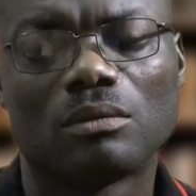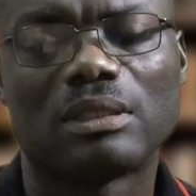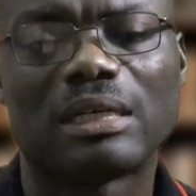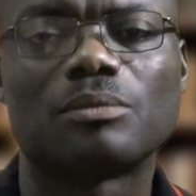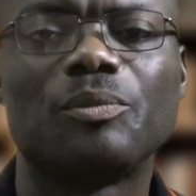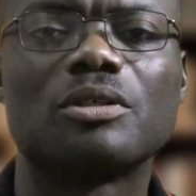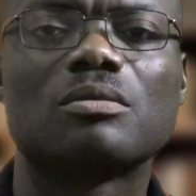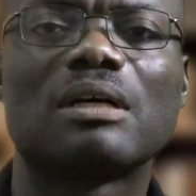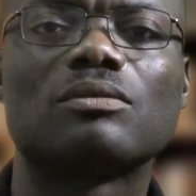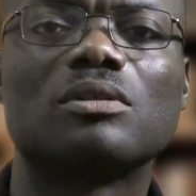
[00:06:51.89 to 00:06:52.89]
That means we
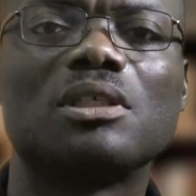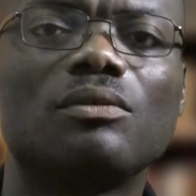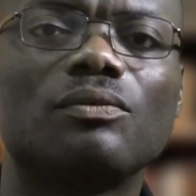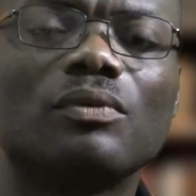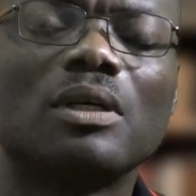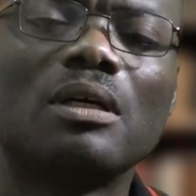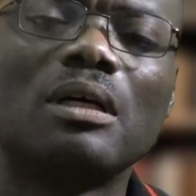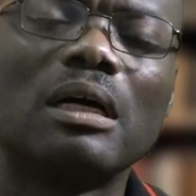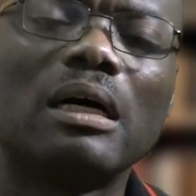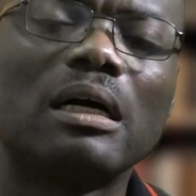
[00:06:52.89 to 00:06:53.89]
have to give
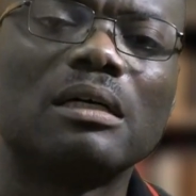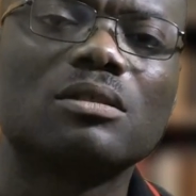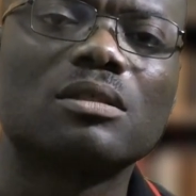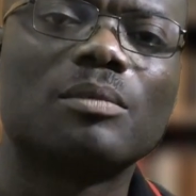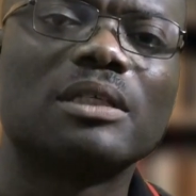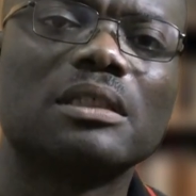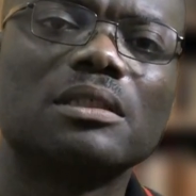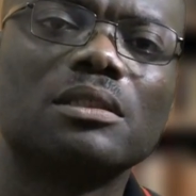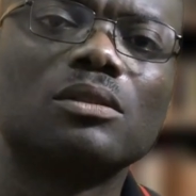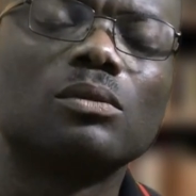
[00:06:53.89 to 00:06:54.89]
some
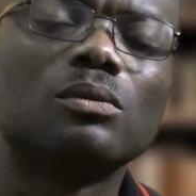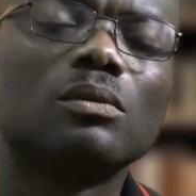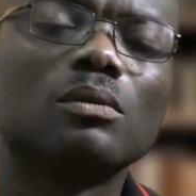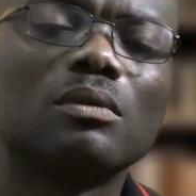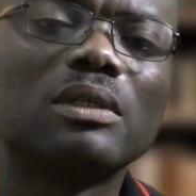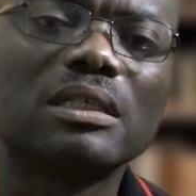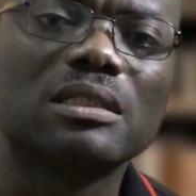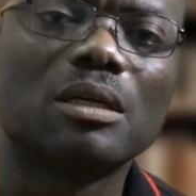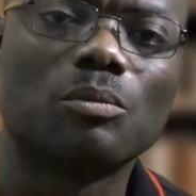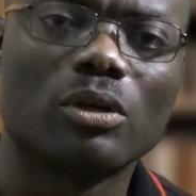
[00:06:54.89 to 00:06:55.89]
attention to
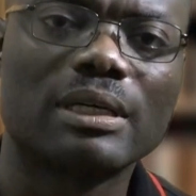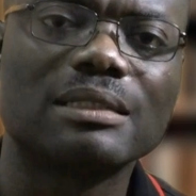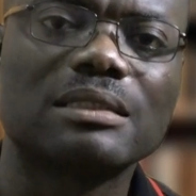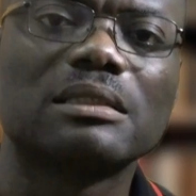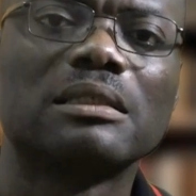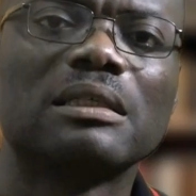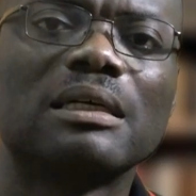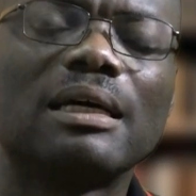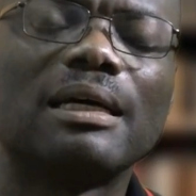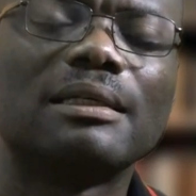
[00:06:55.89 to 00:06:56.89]
national broadcast
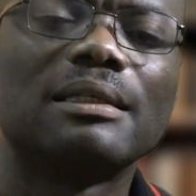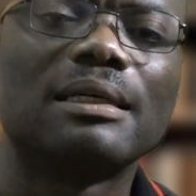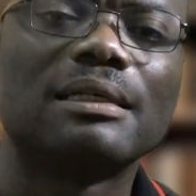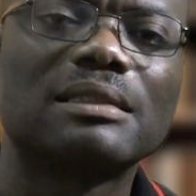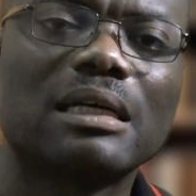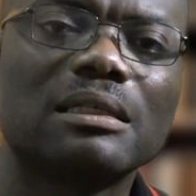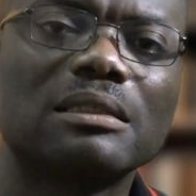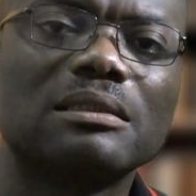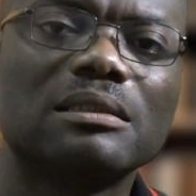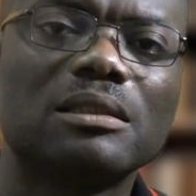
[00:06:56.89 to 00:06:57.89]
and
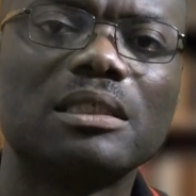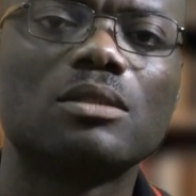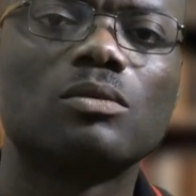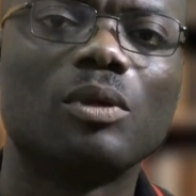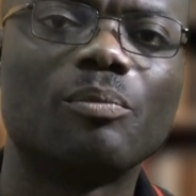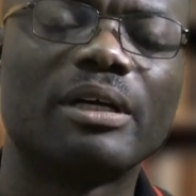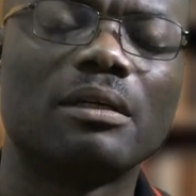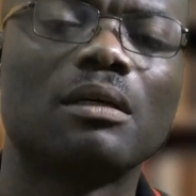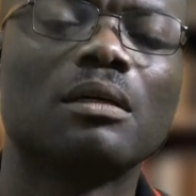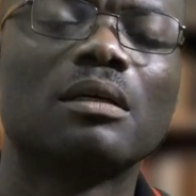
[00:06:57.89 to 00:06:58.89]
target these
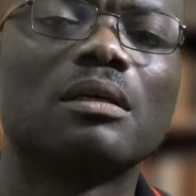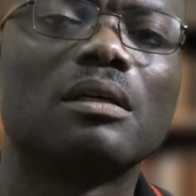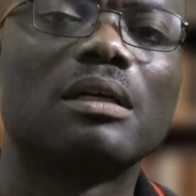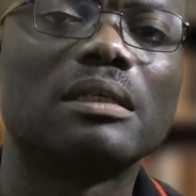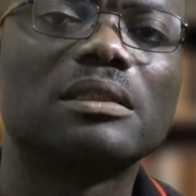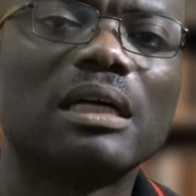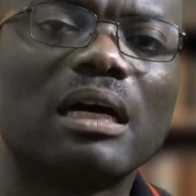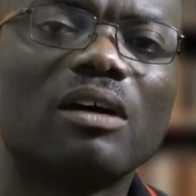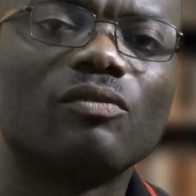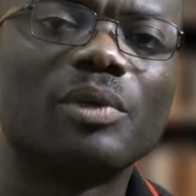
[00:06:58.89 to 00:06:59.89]
women that I
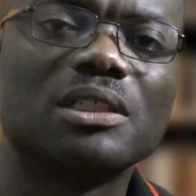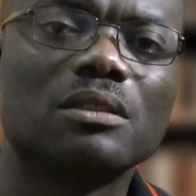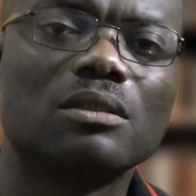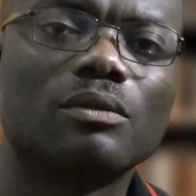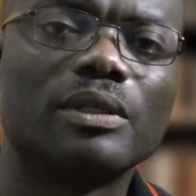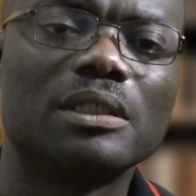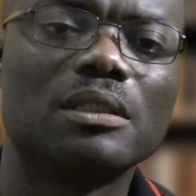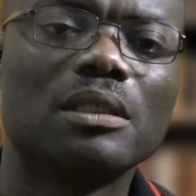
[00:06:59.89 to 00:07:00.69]
have mentioned already